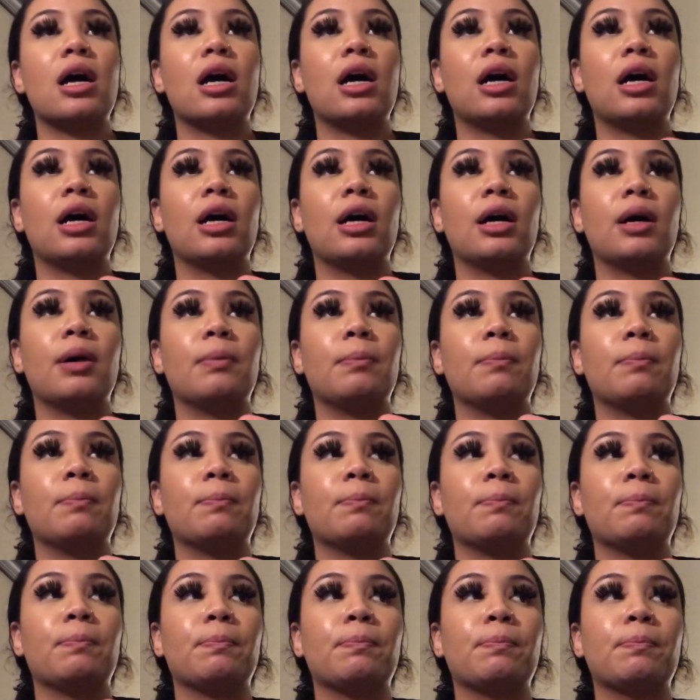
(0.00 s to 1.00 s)

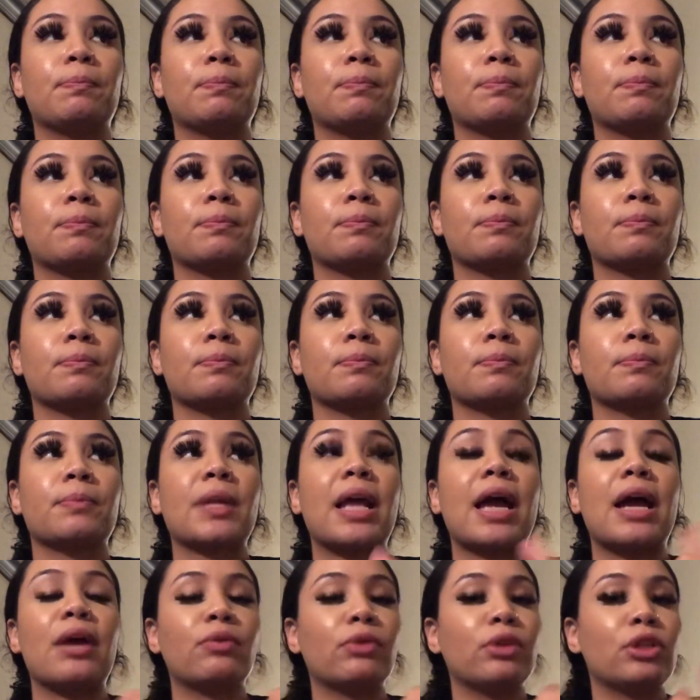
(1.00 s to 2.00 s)

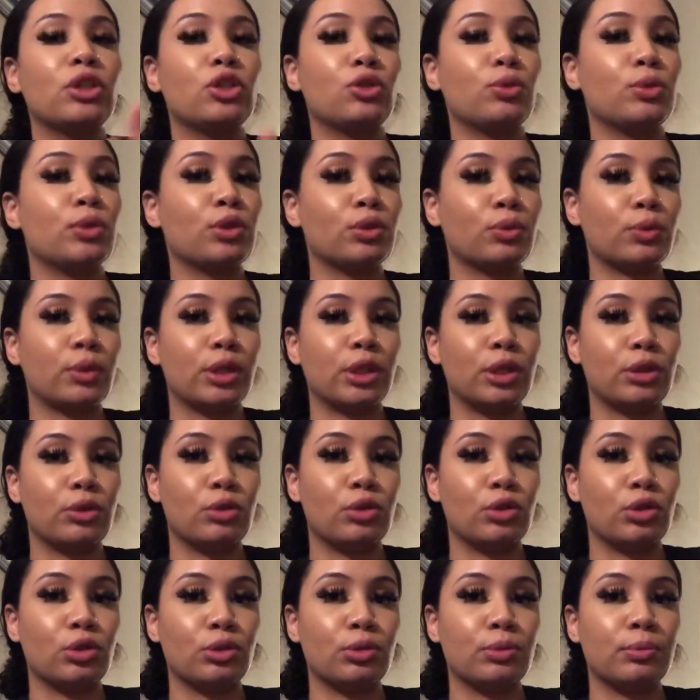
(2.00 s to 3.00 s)
I really do enjoy
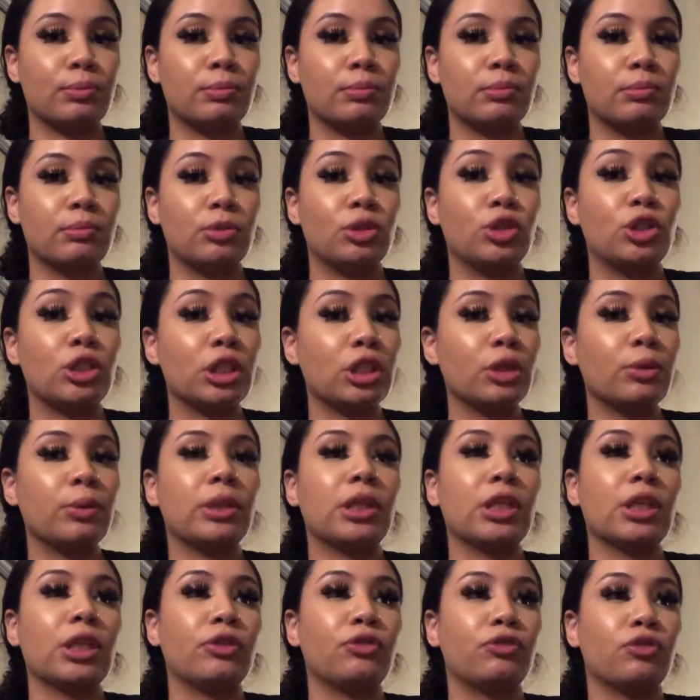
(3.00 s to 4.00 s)
YouTube,
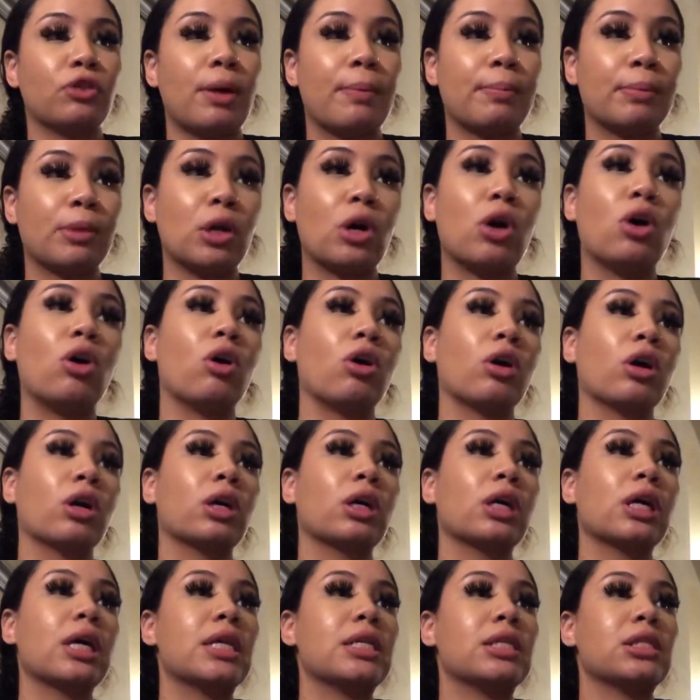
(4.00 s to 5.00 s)
genuinely, from the
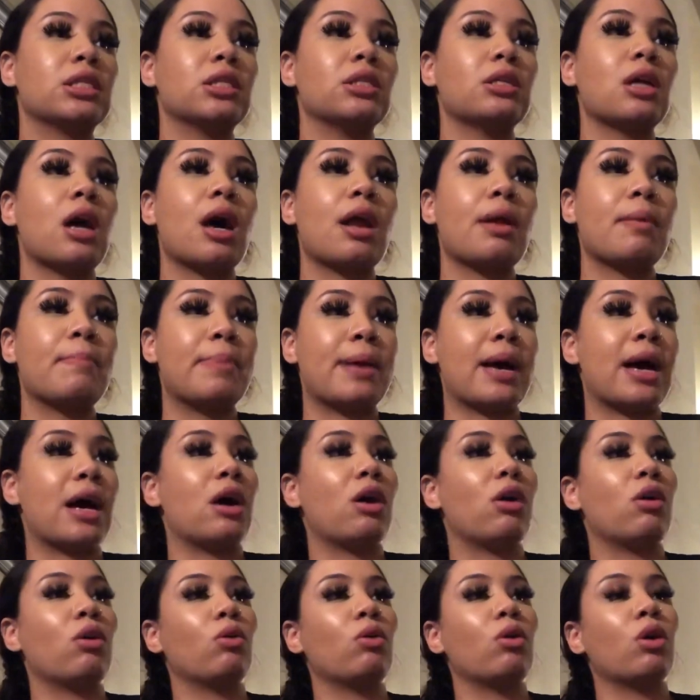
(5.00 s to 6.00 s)
heart. It's not
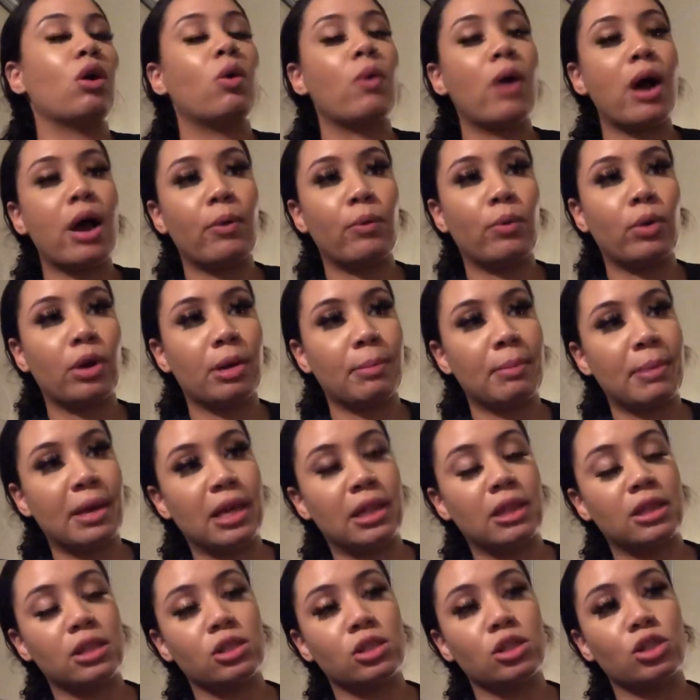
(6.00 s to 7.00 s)
about, oh, I want to
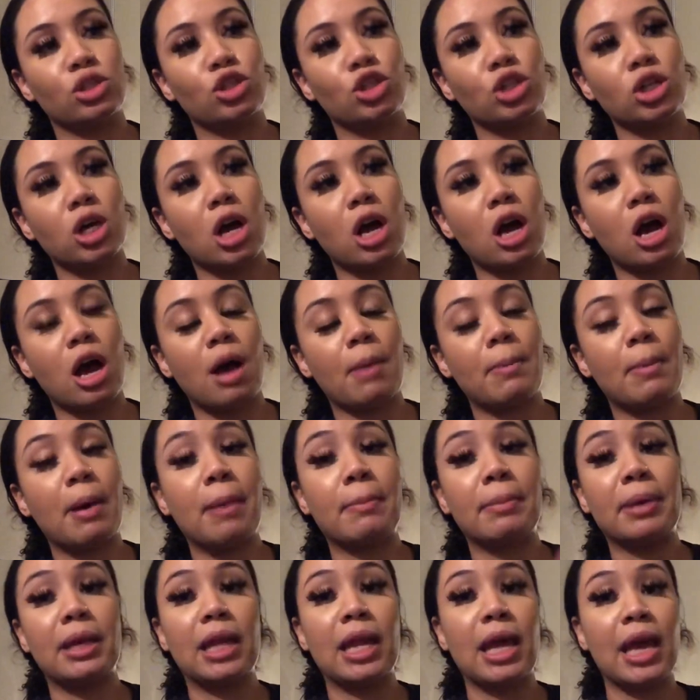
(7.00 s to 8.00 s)
make this a job.
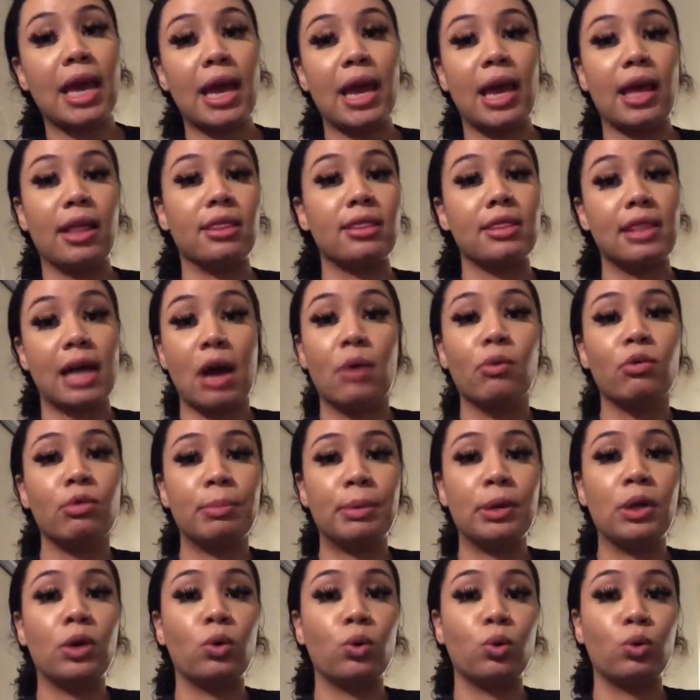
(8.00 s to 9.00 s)
I mean, hey, that would
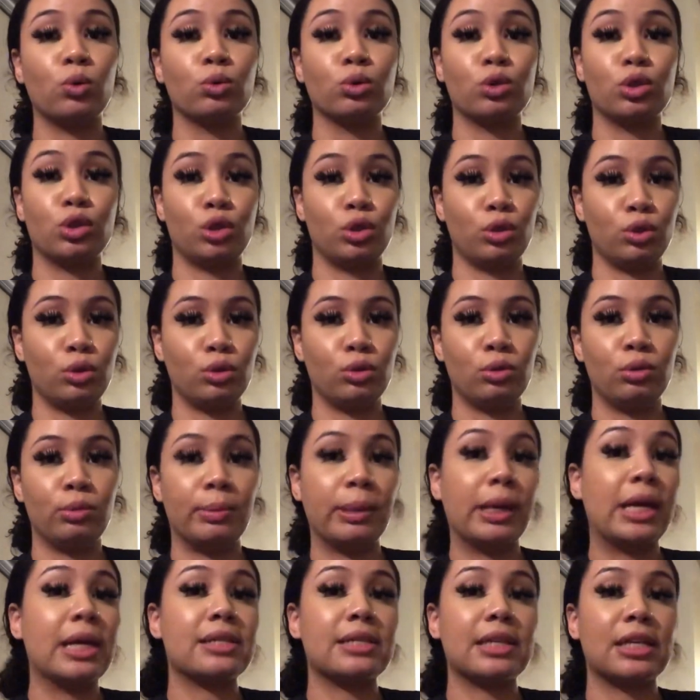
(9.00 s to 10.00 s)
be cool too,
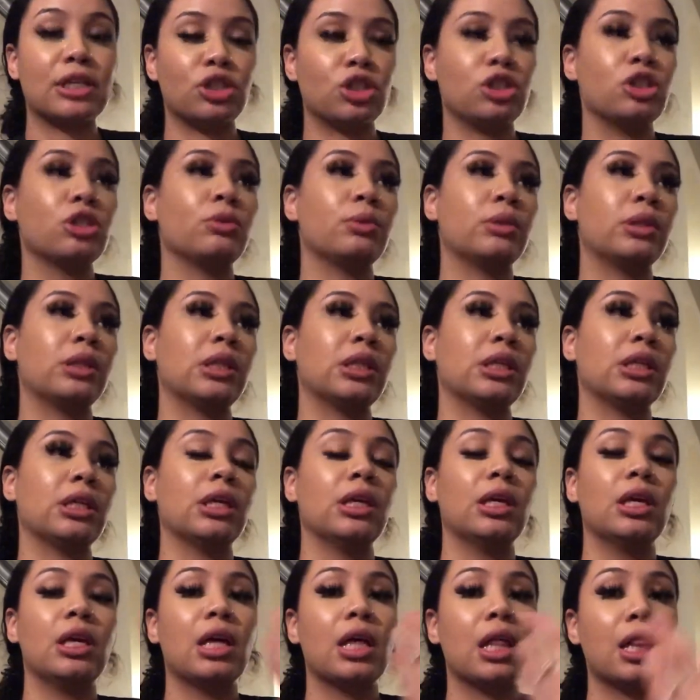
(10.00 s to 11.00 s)
because I
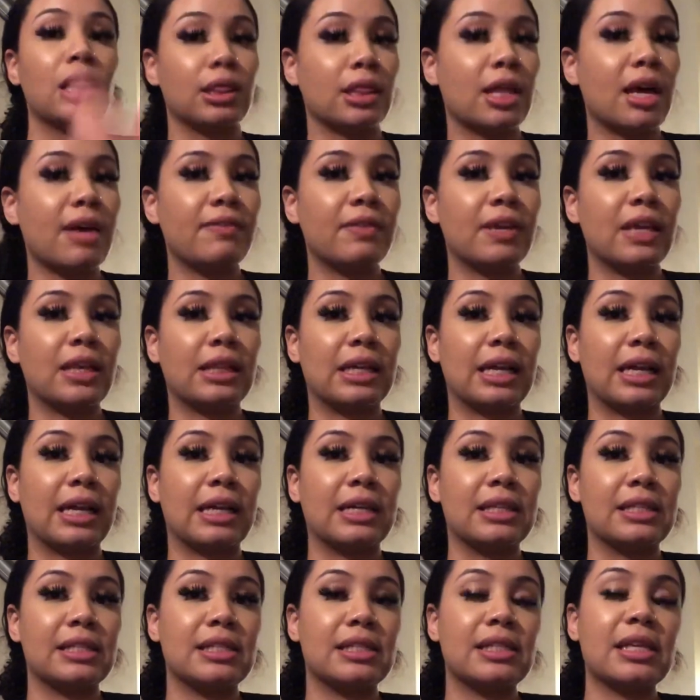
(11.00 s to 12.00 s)
genuinely love it, like
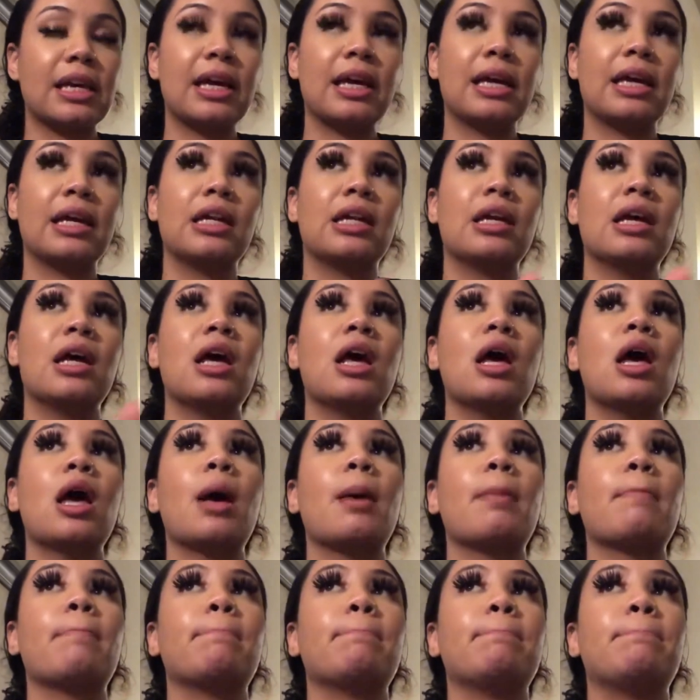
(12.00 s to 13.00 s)
I said.
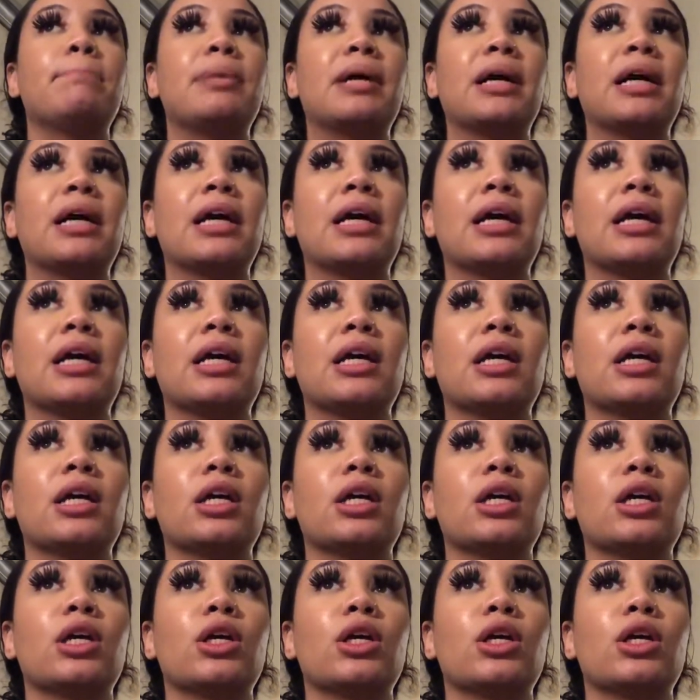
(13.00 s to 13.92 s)
But